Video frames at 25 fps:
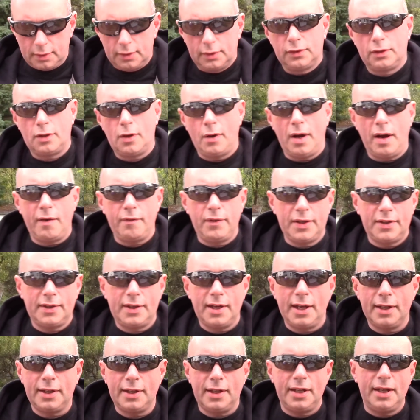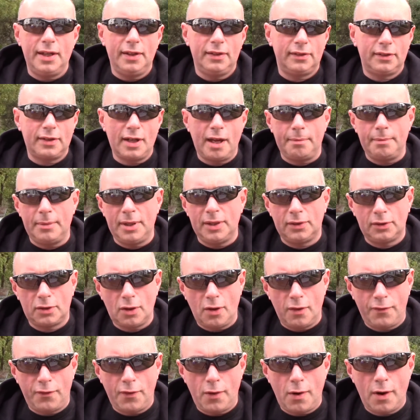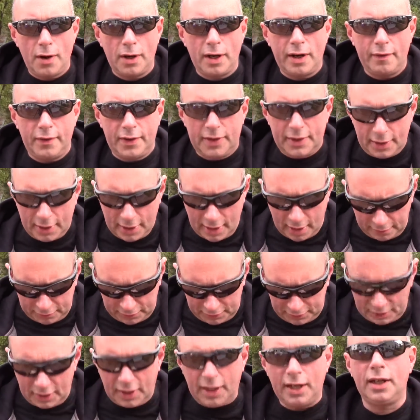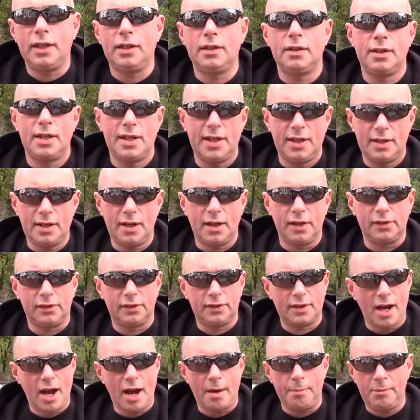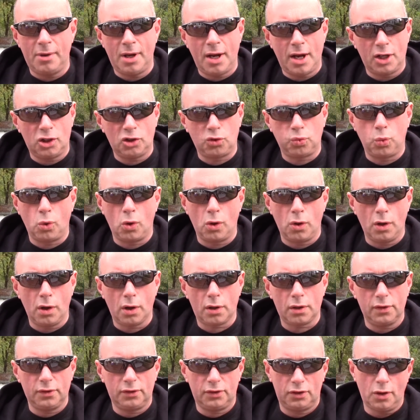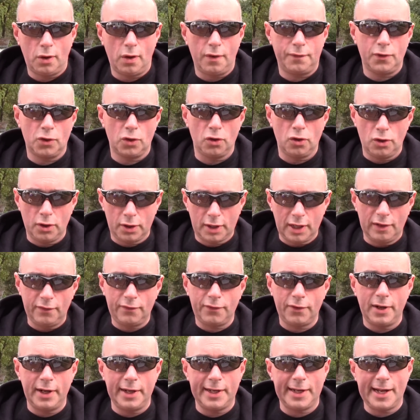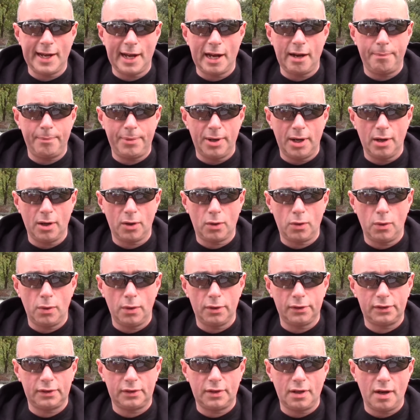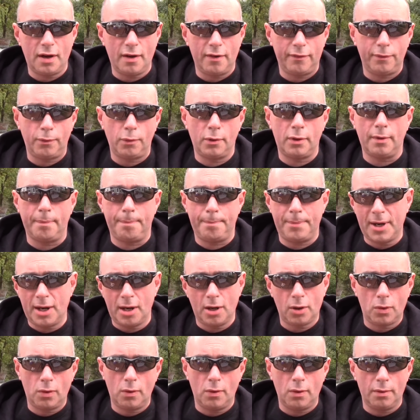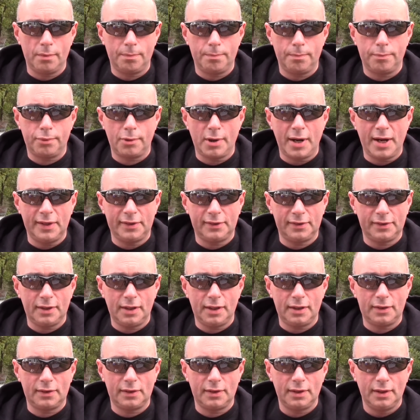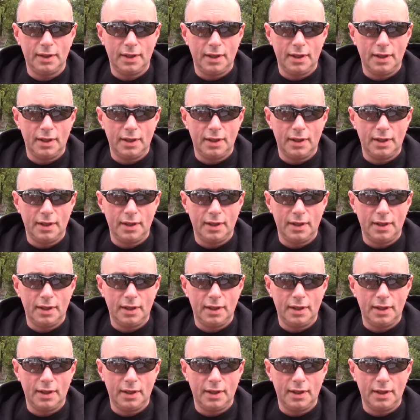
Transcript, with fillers: So everything that he sent me so far and everything I've seen, he does top-notch work. So if you're looking for any kind of paracord stuff or the paracord bracelet,